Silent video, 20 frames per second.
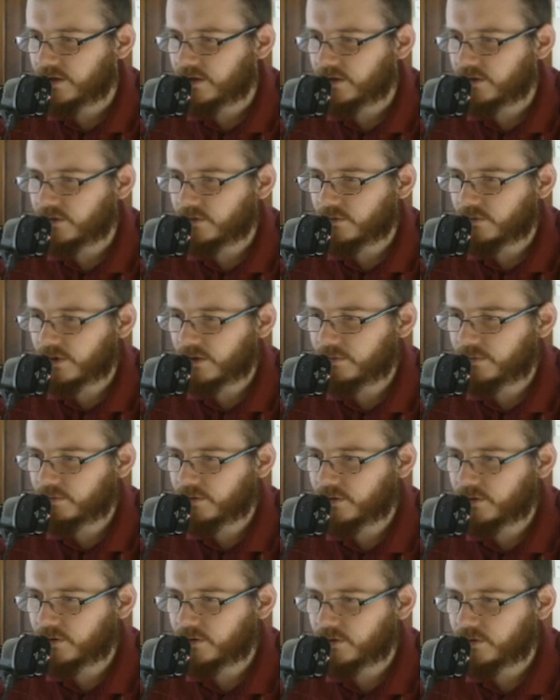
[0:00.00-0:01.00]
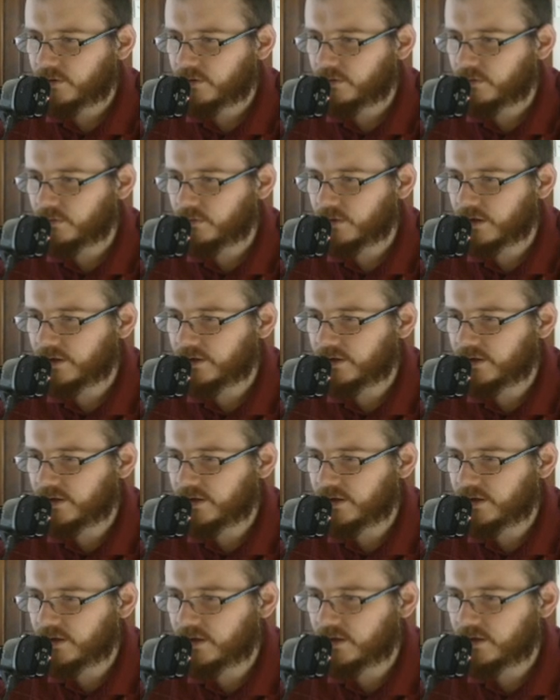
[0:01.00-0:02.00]
into the wiper, through the
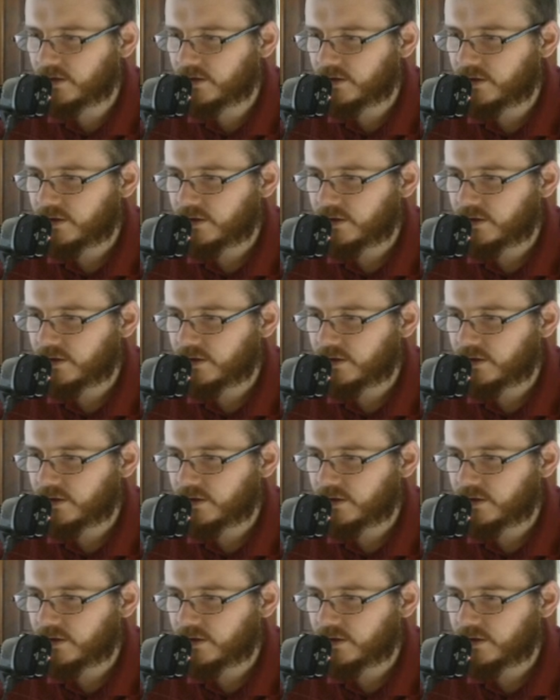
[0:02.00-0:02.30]
LED,